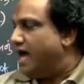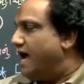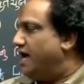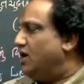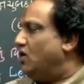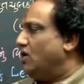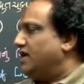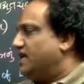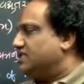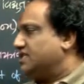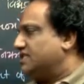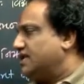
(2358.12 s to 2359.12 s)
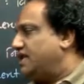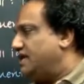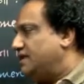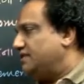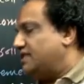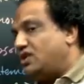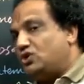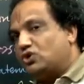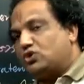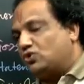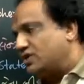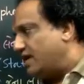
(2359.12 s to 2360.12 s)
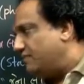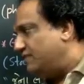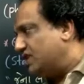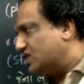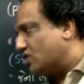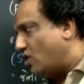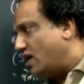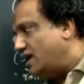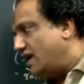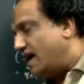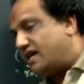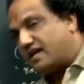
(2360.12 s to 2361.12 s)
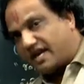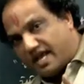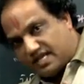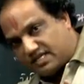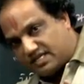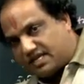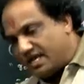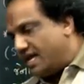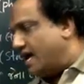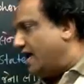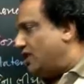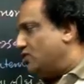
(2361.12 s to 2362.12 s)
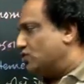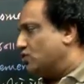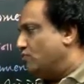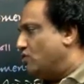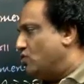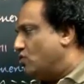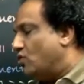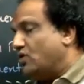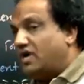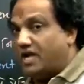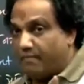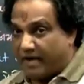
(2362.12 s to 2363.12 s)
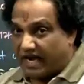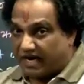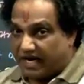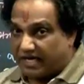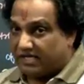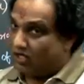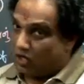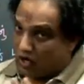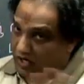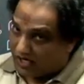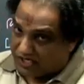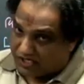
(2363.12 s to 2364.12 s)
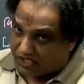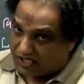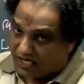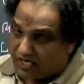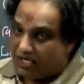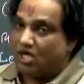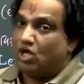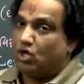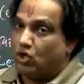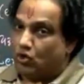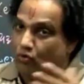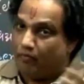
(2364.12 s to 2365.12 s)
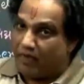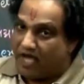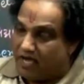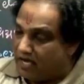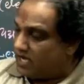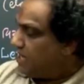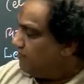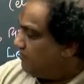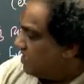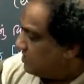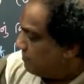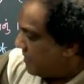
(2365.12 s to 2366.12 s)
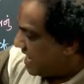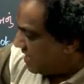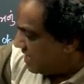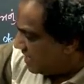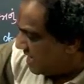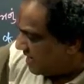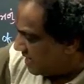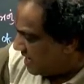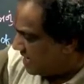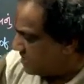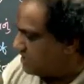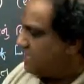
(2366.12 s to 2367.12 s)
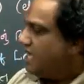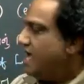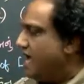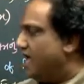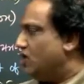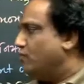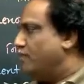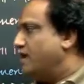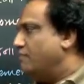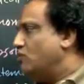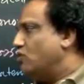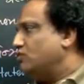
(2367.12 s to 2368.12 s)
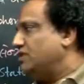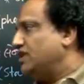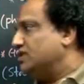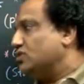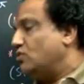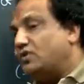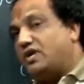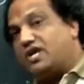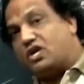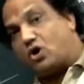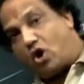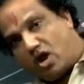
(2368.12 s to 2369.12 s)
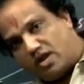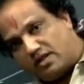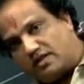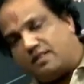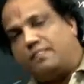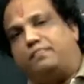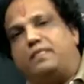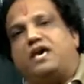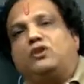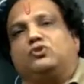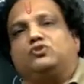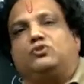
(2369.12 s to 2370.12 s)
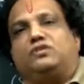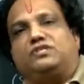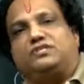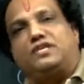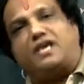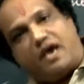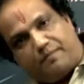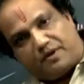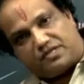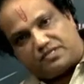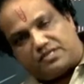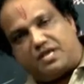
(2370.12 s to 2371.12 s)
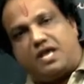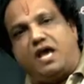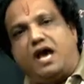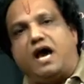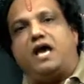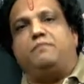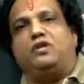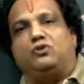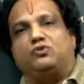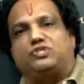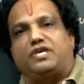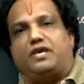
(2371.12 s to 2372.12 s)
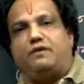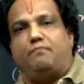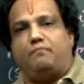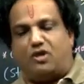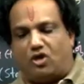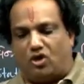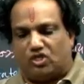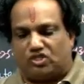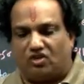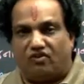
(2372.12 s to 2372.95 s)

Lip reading: And not necessary that you should keep this coil at rest and you should move only magnet. Not necessary. You may keep this magnet at rest and you may move this only coil. Then also this thing happens. I mean to say, because